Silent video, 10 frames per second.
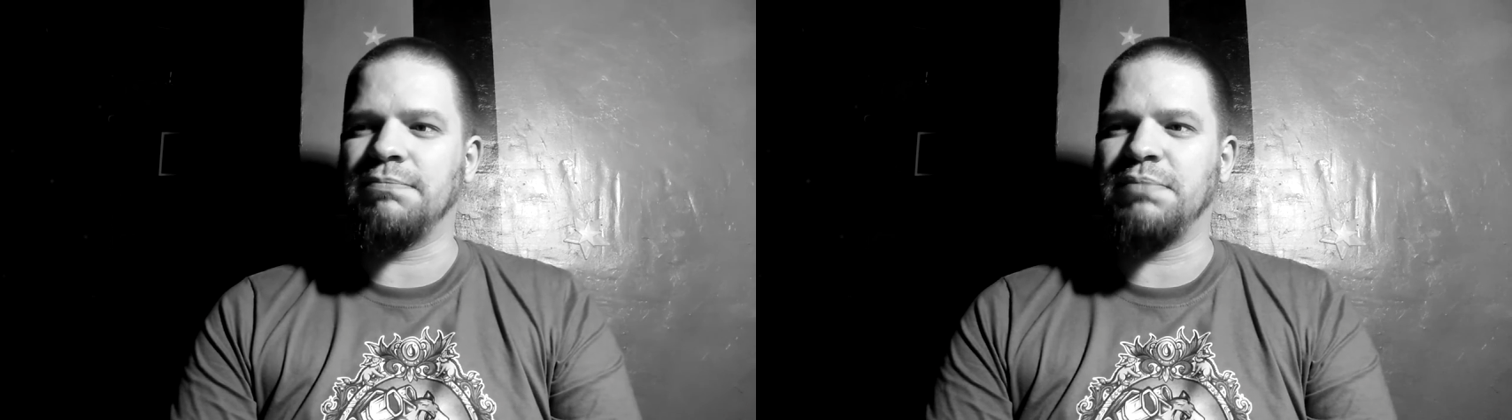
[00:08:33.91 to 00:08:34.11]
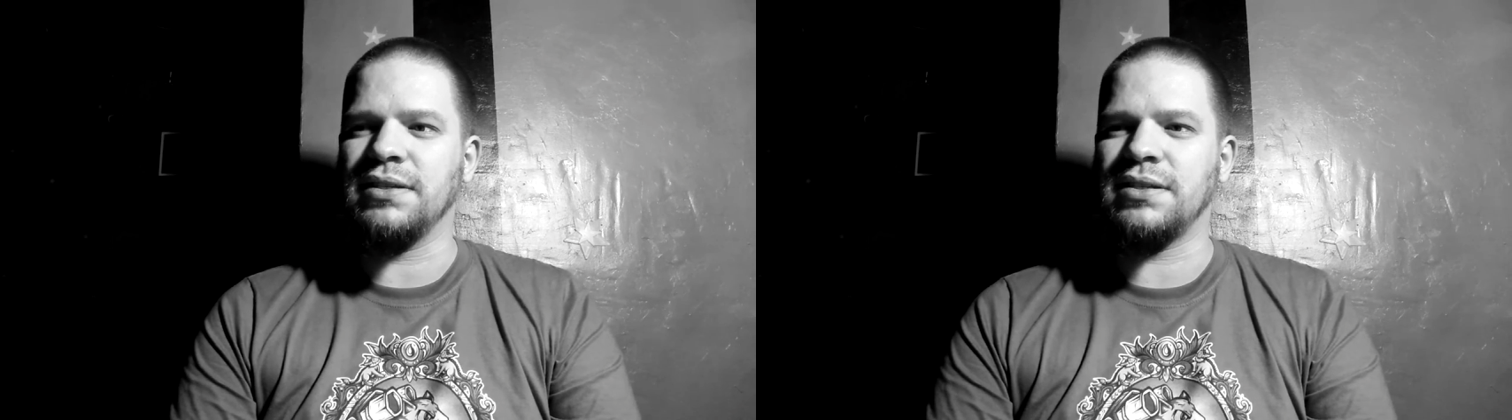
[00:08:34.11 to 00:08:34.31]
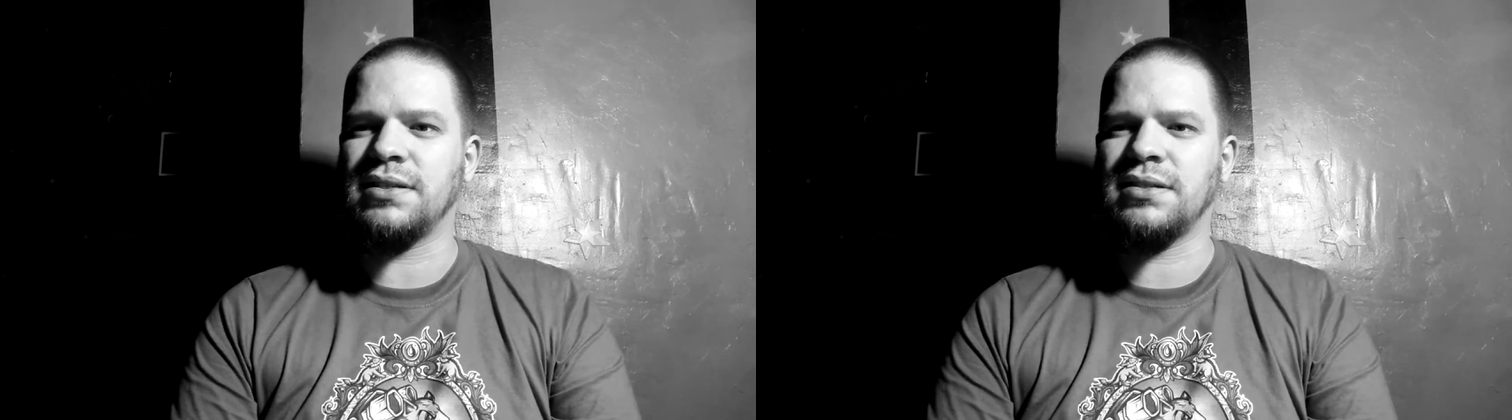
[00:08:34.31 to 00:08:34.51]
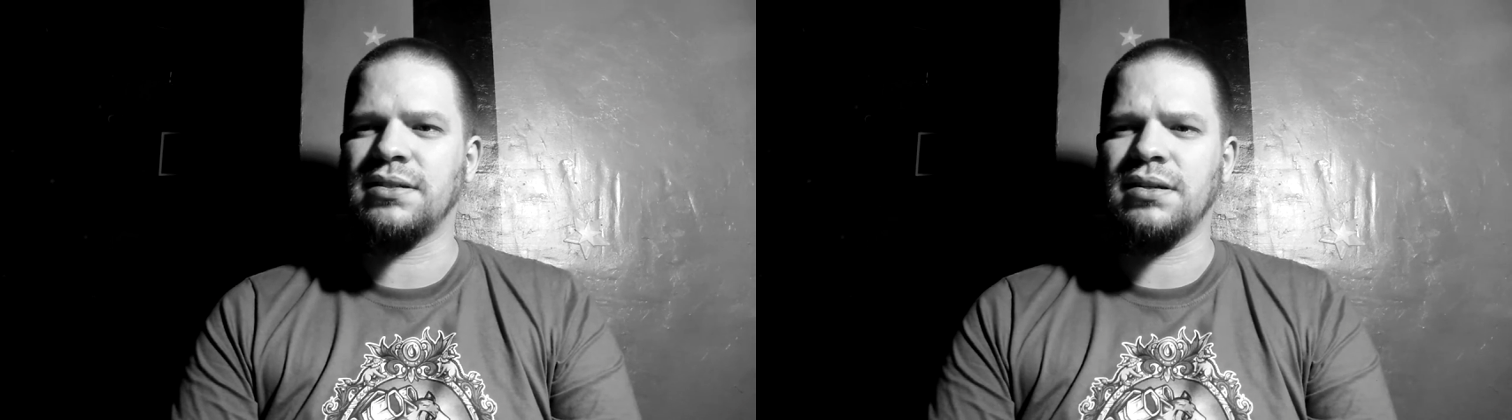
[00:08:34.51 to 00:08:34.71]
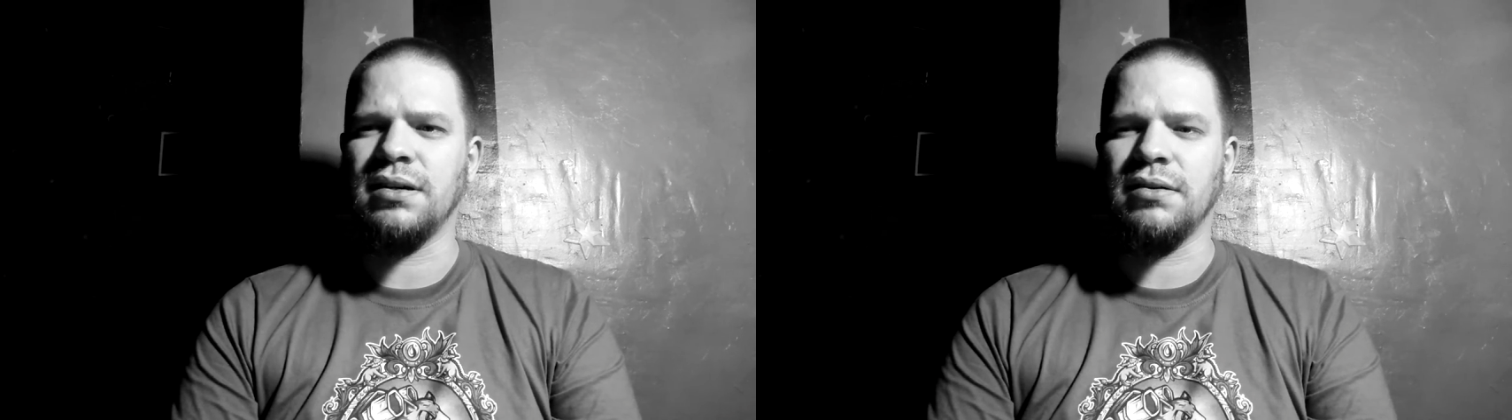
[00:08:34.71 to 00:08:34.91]
piece
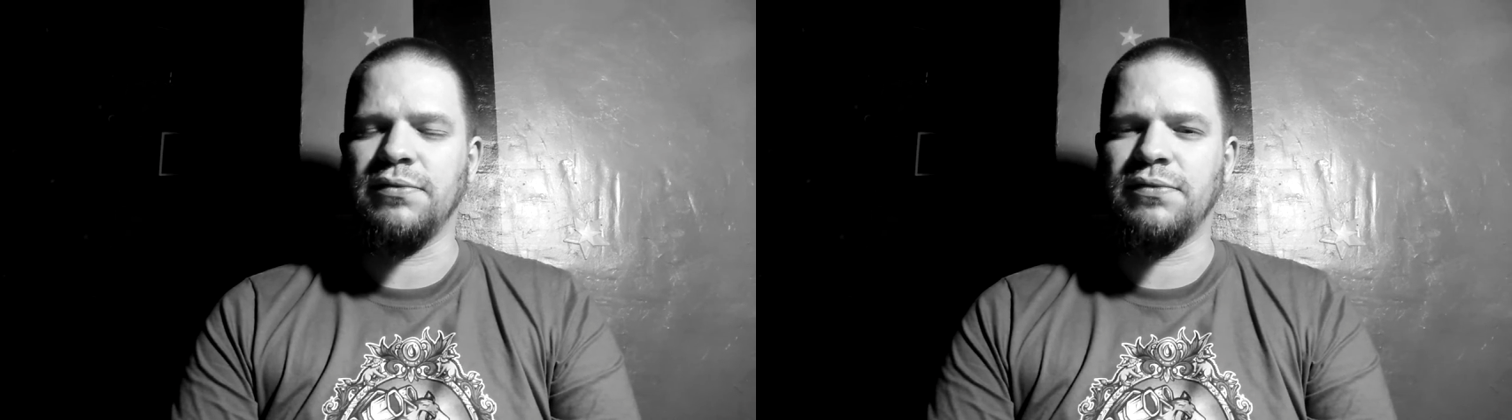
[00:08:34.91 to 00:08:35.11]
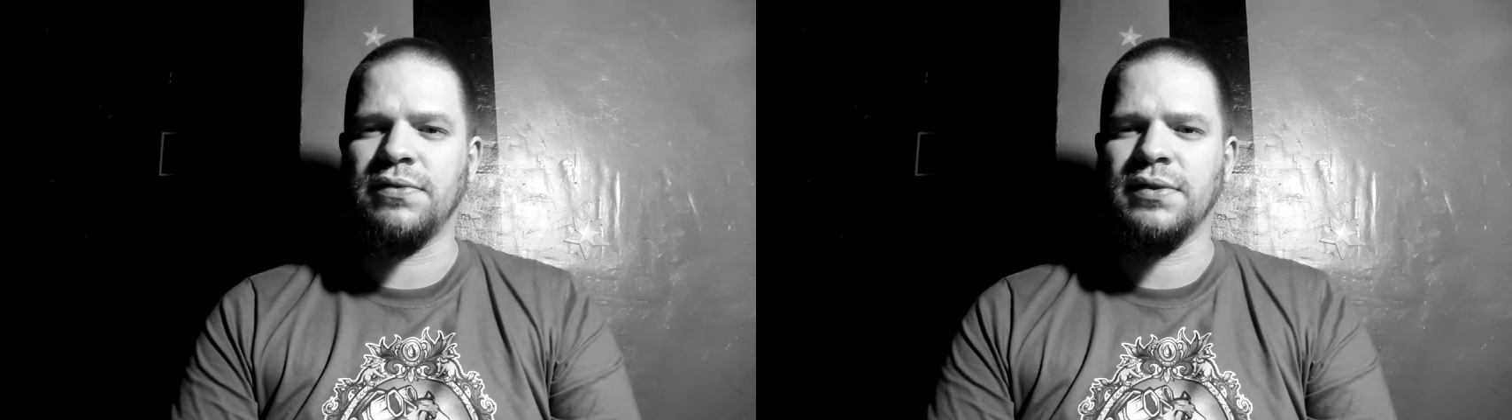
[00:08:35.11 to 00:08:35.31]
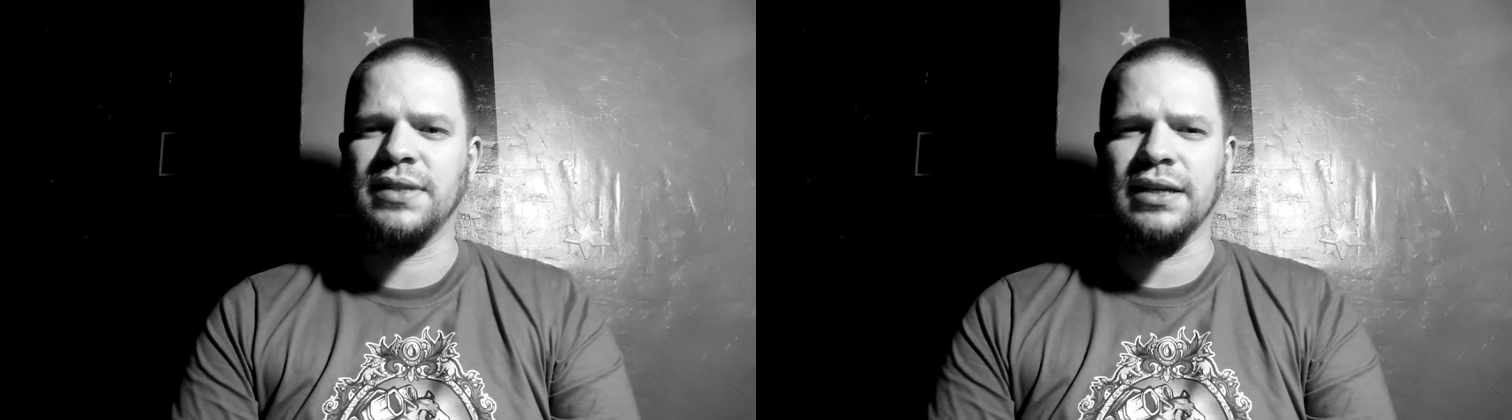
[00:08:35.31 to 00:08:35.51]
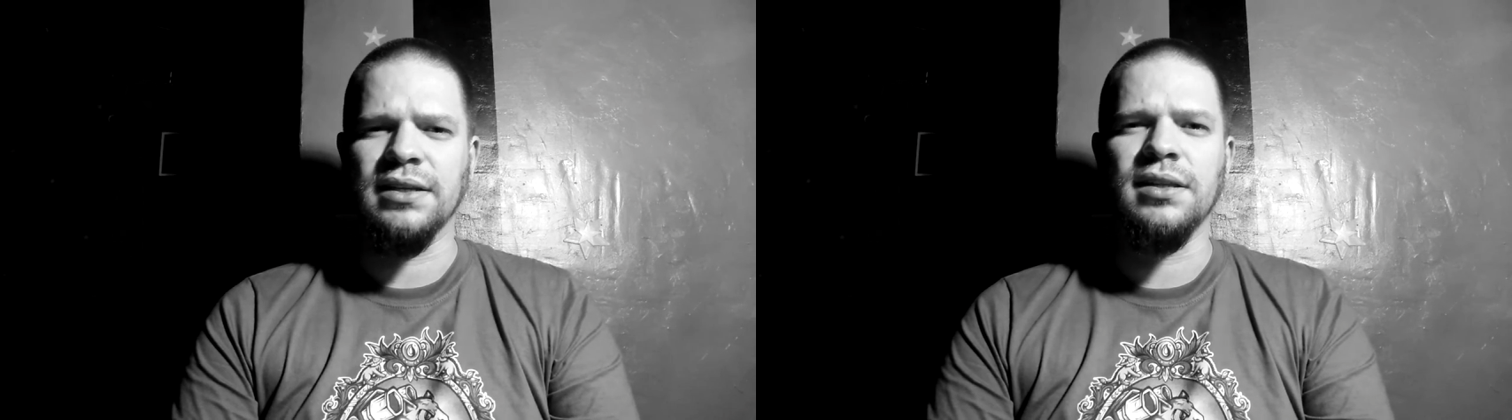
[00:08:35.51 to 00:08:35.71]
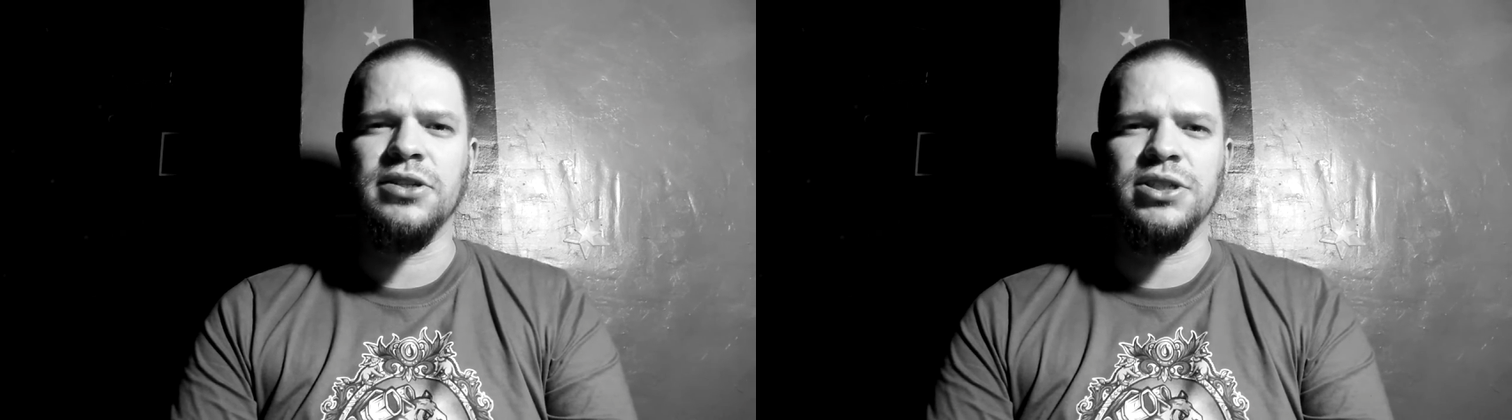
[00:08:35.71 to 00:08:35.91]
of
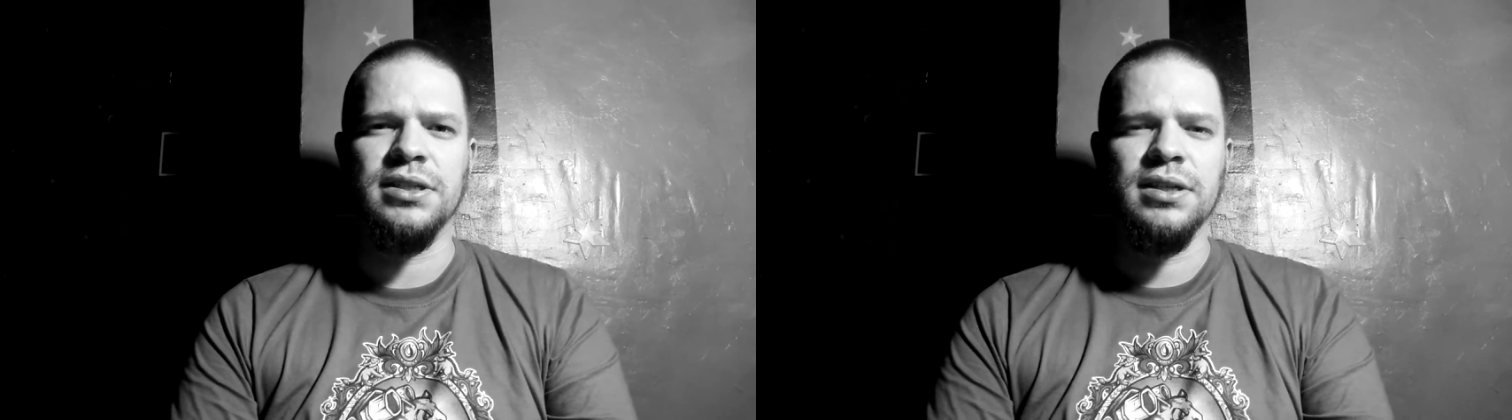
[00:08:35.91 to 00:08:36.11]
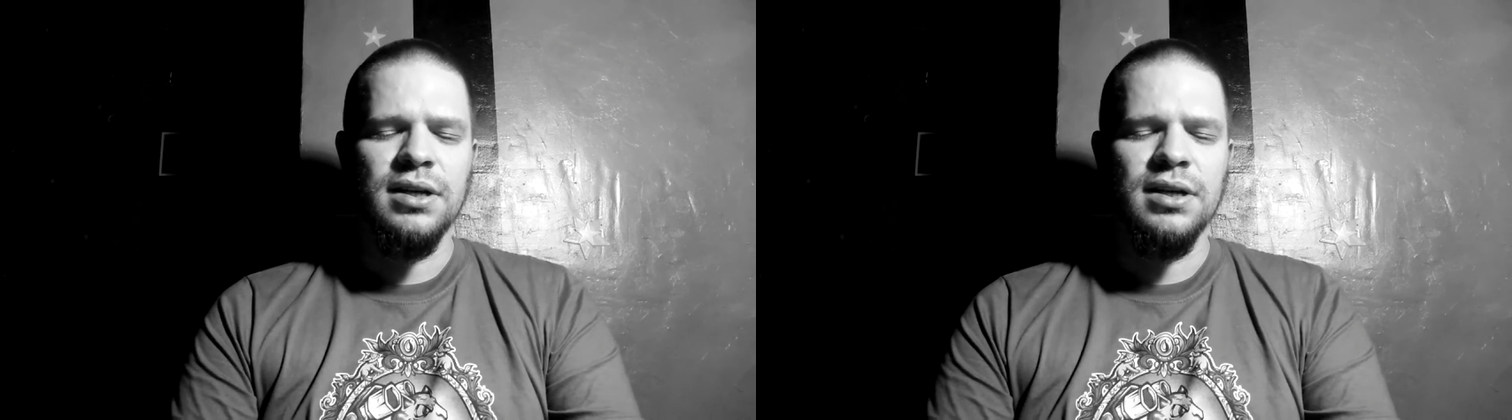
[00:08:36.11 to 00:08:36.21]
technology